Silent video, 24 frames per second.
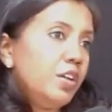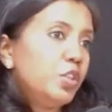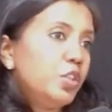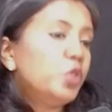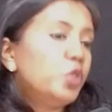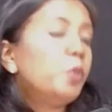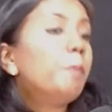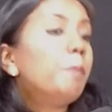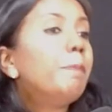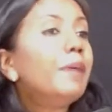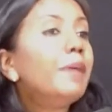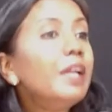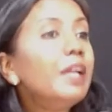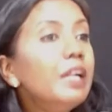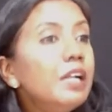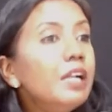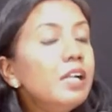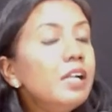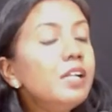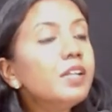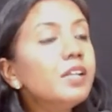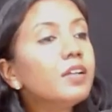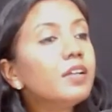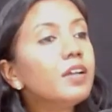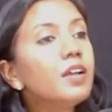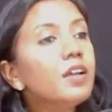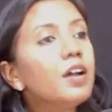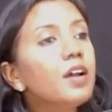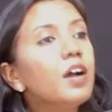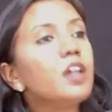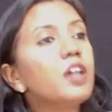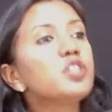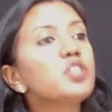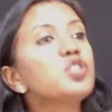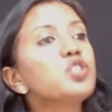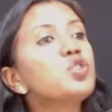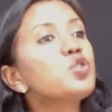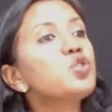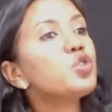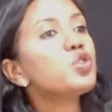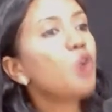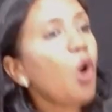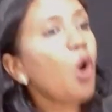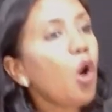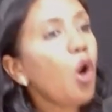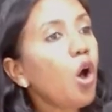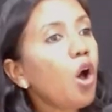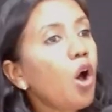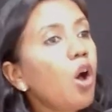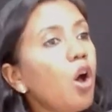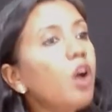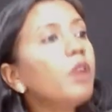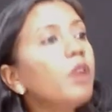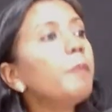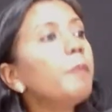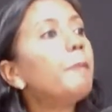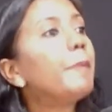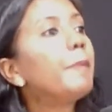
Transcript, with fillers: to build a strong